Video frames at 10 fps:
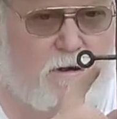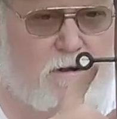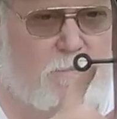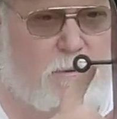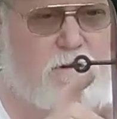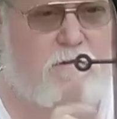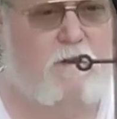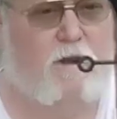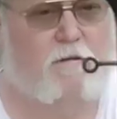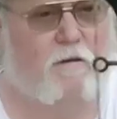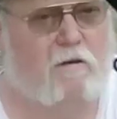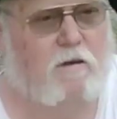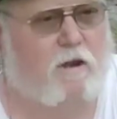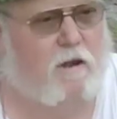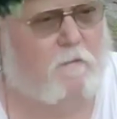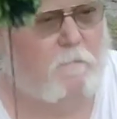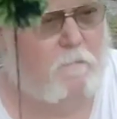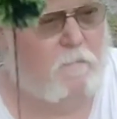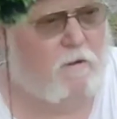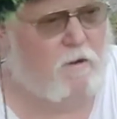the pin sight. Now,
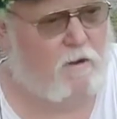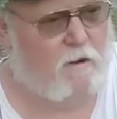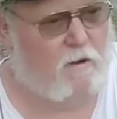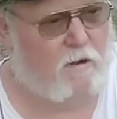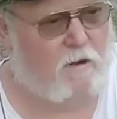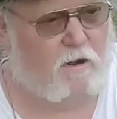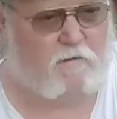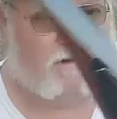it's a